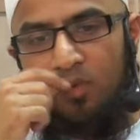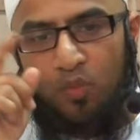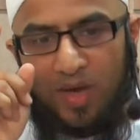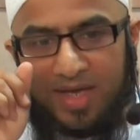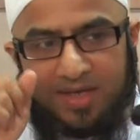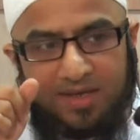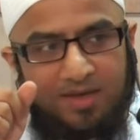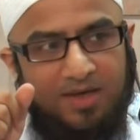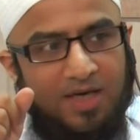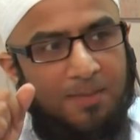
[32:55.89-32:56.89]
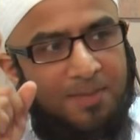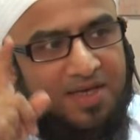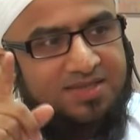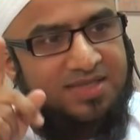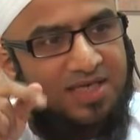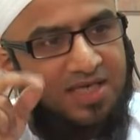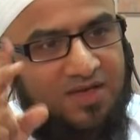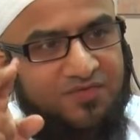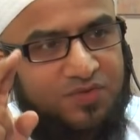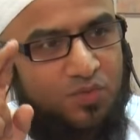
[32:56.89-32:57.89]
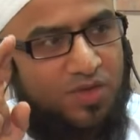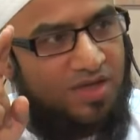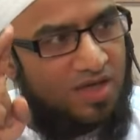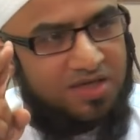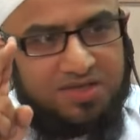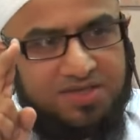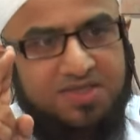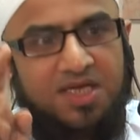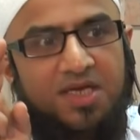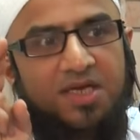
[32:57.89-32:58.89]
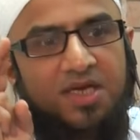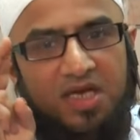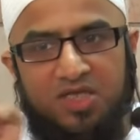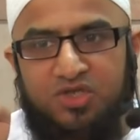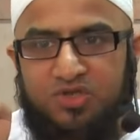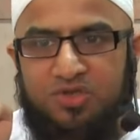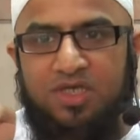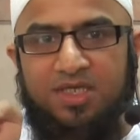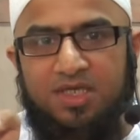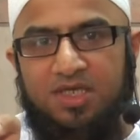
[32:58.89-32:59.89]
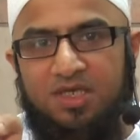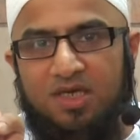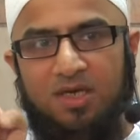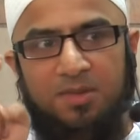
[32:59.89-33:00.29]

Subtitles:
when a person lives with others, then naturally